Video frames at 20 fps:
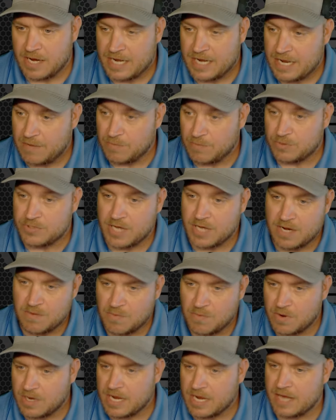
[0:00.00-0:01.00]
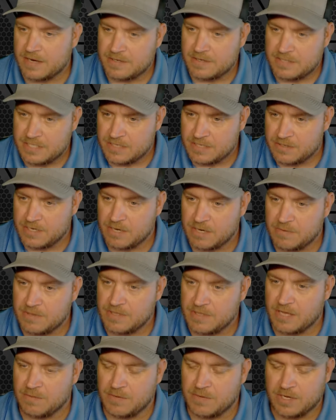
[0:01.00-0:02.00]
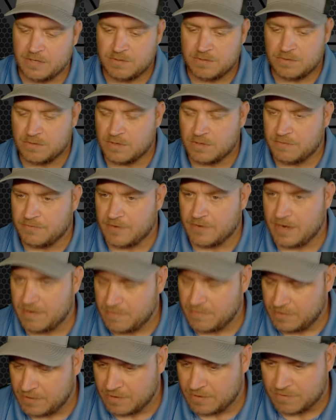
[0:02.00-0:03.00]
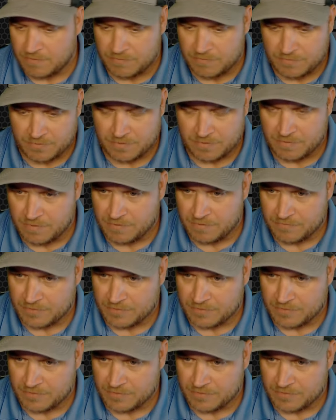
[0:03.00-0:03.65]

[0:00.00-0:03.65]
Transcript: Hey, we're trying to work out a deal here. We think we could do good for